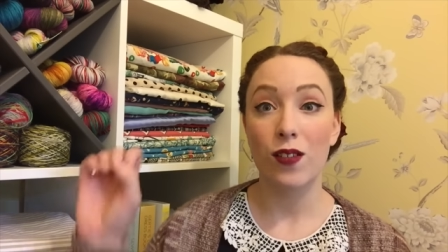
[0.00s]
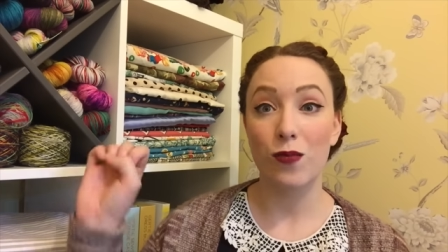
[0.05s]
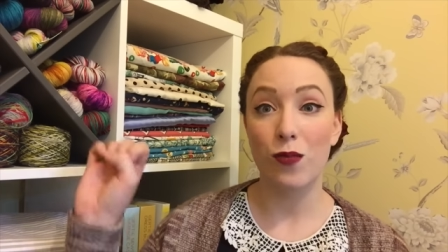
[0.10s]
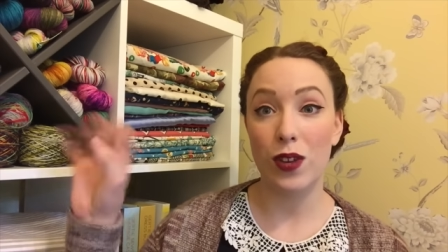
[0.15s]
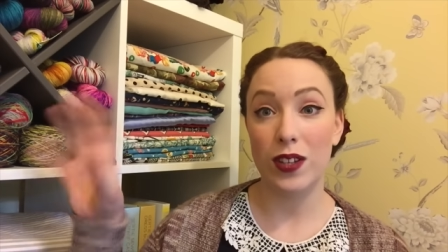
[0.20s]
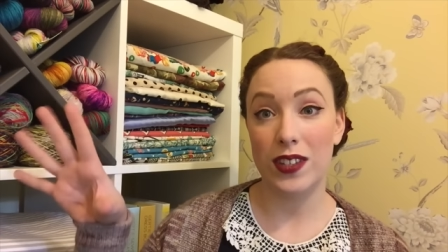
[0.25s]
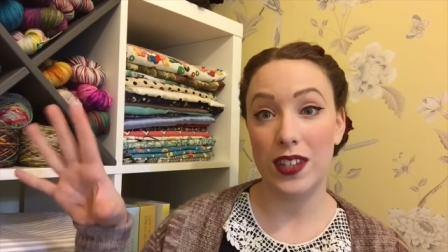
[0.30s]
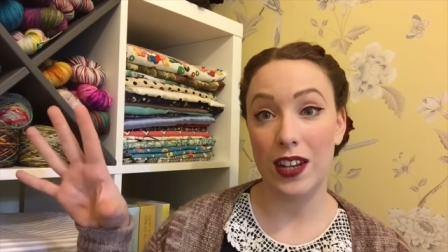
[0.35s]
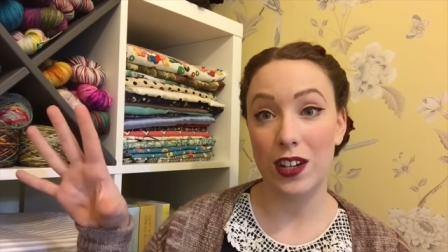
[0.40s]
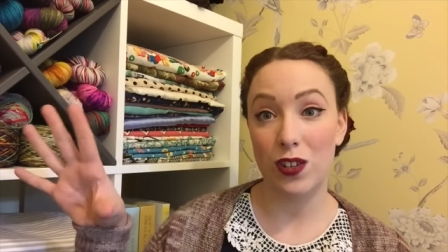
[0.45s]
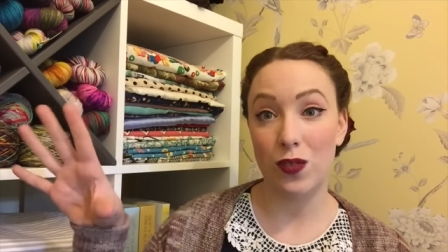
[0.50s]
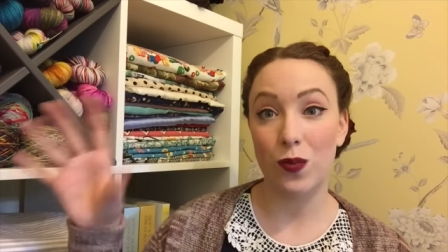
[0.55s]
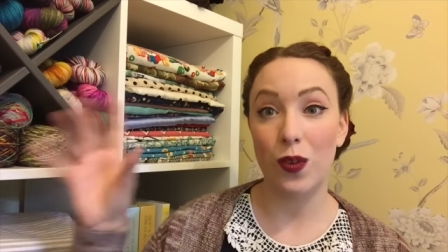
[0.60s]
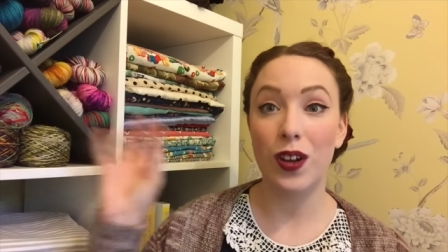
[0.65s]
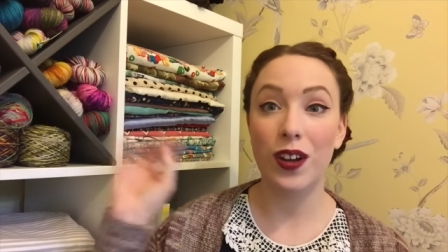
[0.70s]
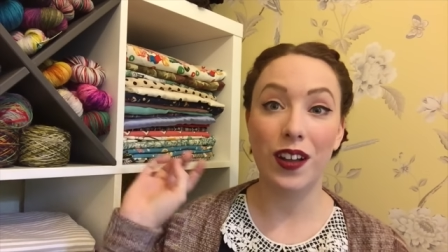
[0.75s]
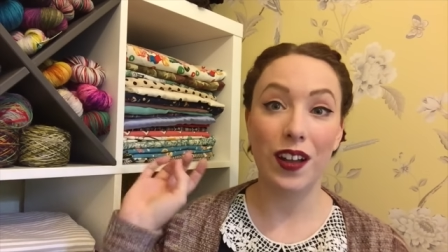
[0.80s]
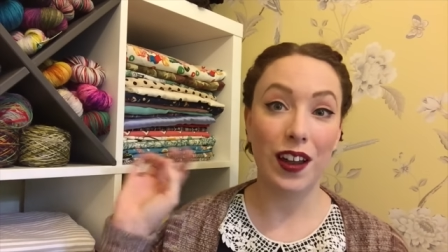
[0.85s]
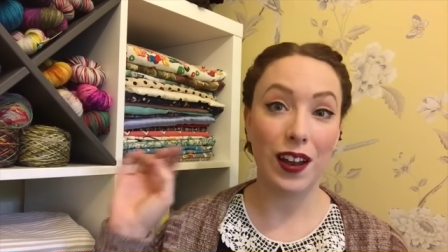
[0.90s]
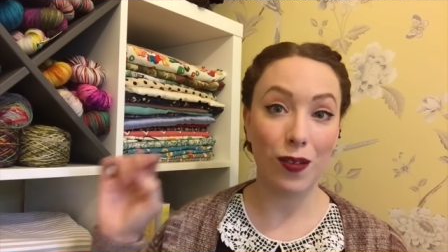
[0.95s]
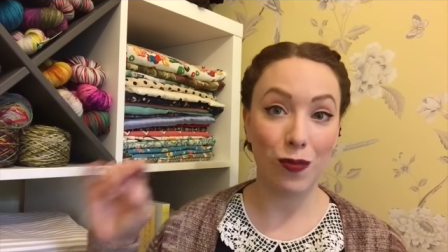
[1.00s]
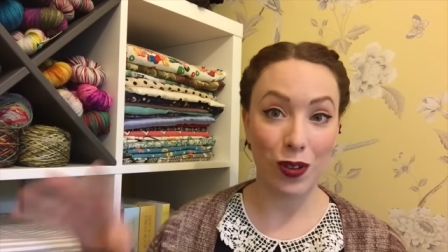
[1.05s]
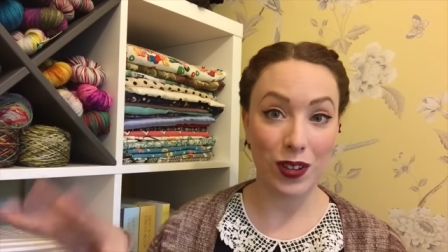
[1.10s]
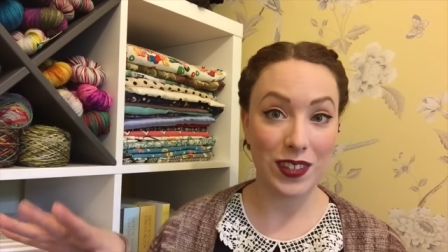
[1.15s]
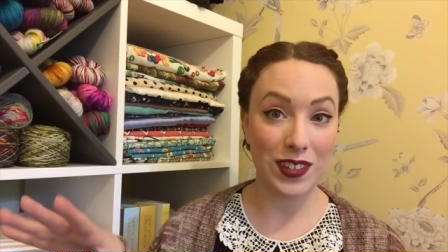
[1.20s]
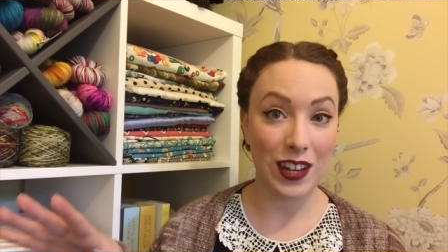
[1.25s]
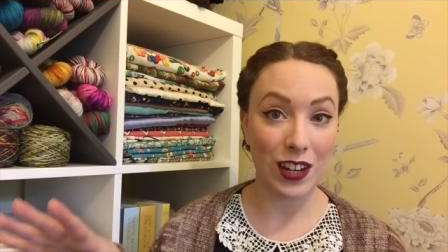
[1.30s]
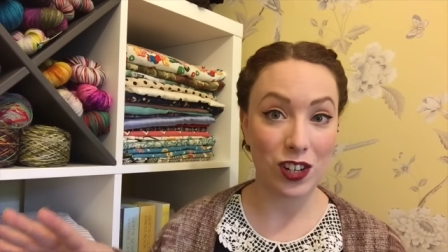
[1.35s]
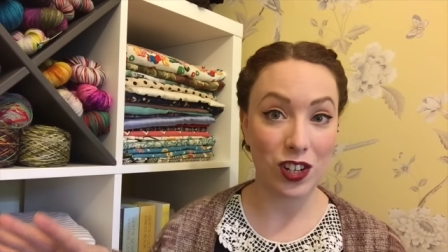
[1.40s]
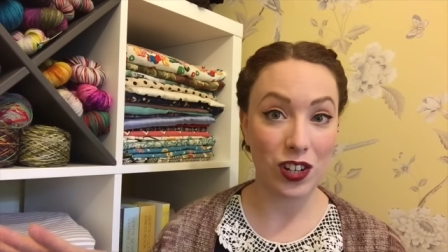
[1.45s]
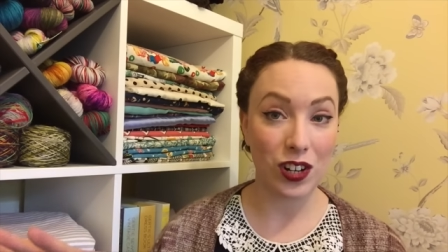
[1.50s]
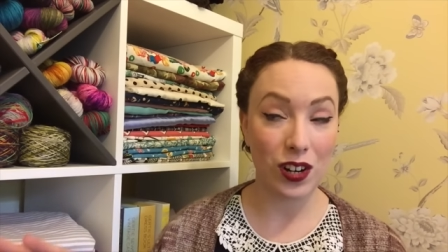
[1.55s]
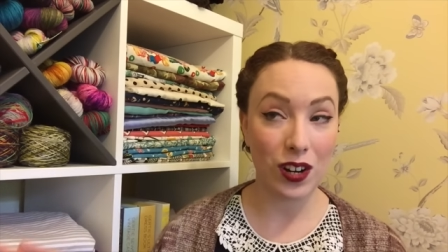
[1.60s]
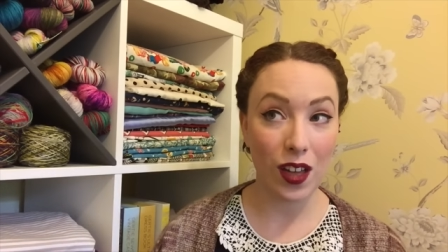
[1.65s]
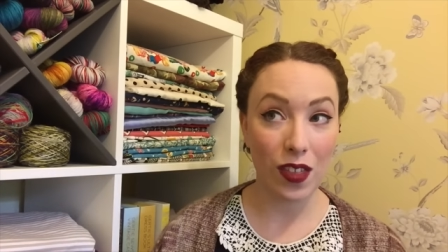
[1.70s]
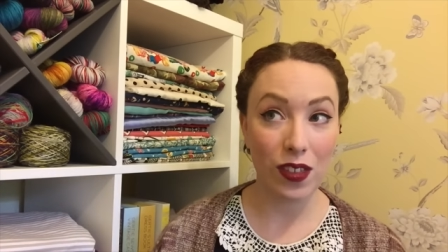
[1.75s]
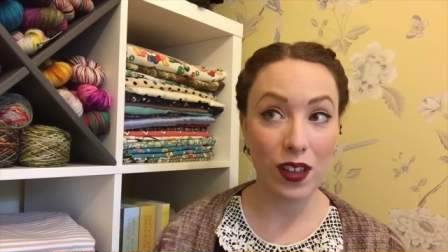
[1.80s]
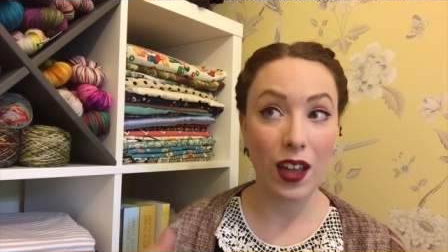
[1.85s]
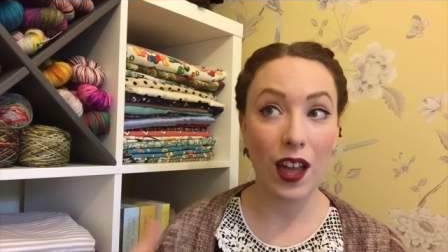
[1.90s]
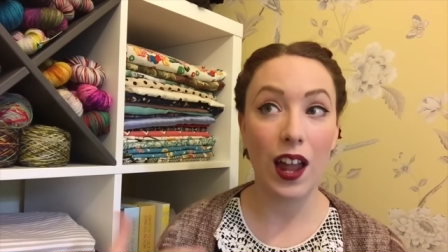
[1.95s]
one section one colour, one section
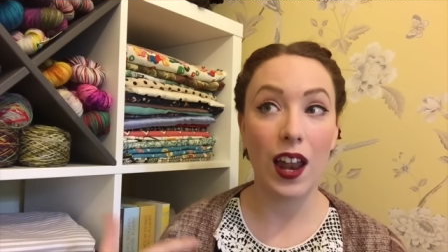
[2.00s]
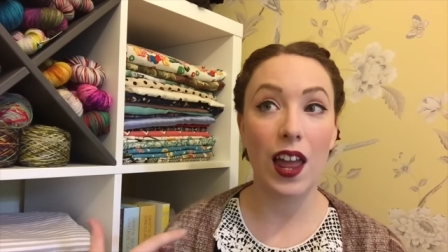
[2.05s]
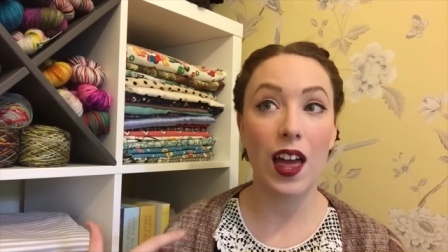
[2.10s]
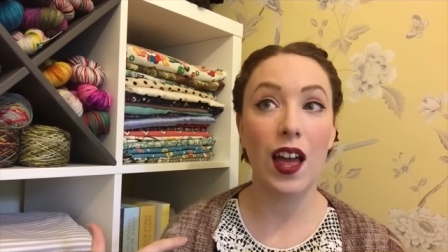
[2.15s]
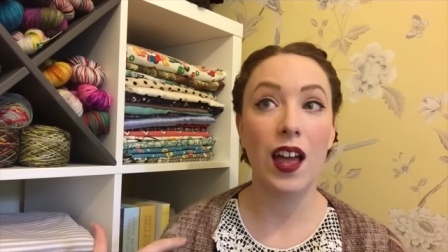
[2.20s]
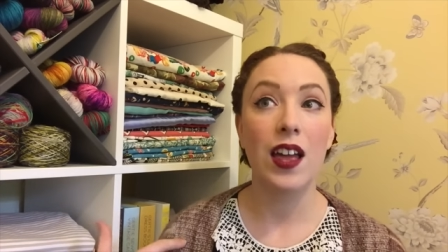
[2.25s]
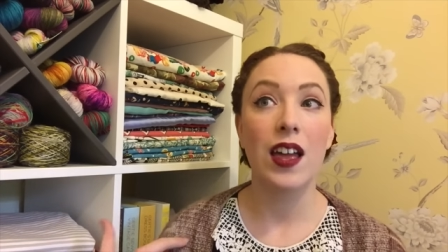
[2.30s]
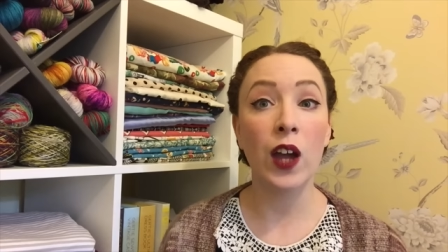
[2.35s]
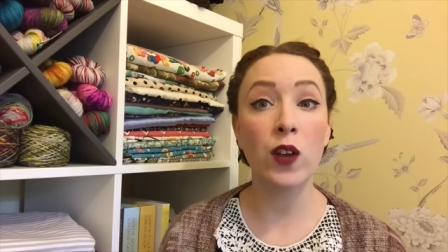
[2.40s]
another colour.